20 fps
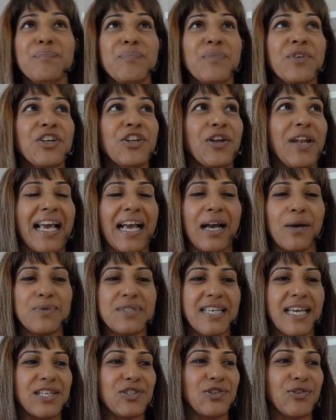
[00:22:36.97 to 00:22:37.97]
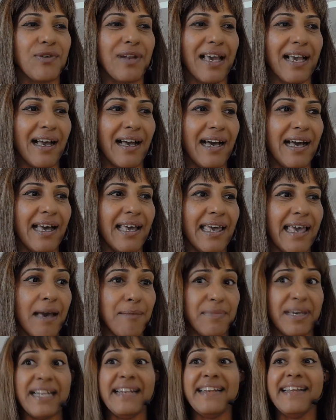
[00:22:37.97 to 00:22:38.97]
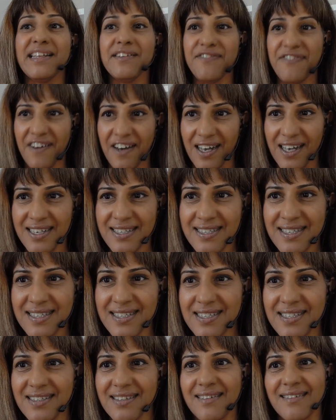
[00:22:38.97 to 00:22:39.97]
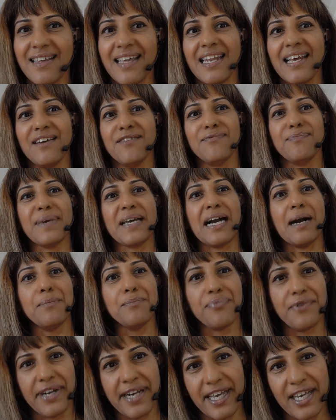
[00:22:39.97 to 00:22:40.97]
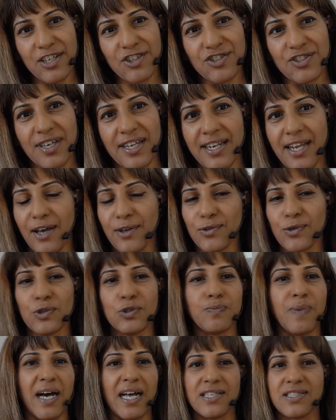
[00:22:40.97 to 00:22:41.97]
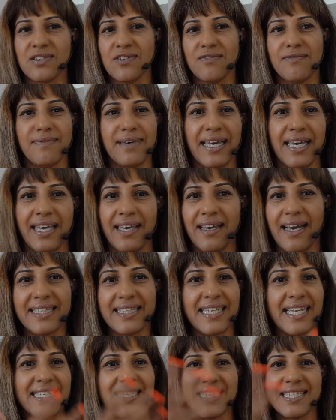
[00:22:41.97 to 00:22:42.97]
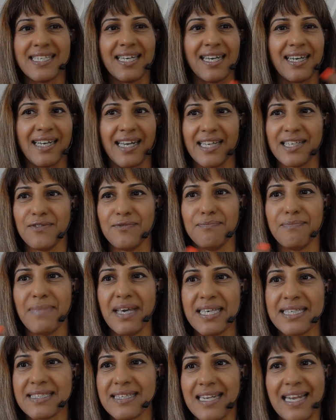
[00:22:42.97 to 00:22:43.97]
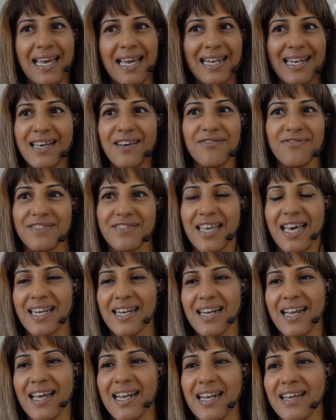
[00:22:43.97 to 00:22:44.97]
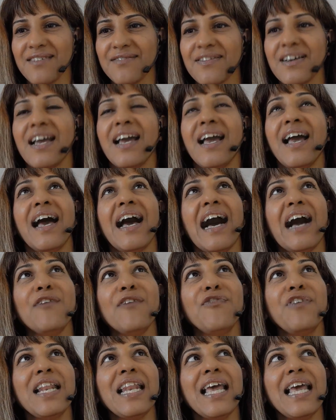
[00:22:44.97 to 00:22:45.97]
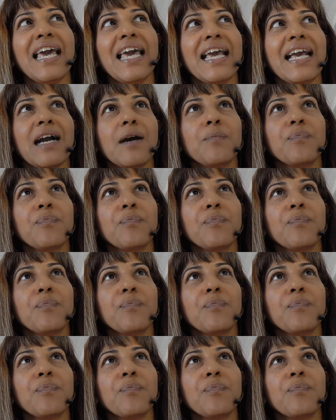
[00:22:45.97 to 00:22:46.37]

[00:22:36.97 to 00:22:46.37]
like I was saying to you, like I'm Indian first, then I've become British, and now those parts of my identity are kind of mixed. And I love that. And I feel like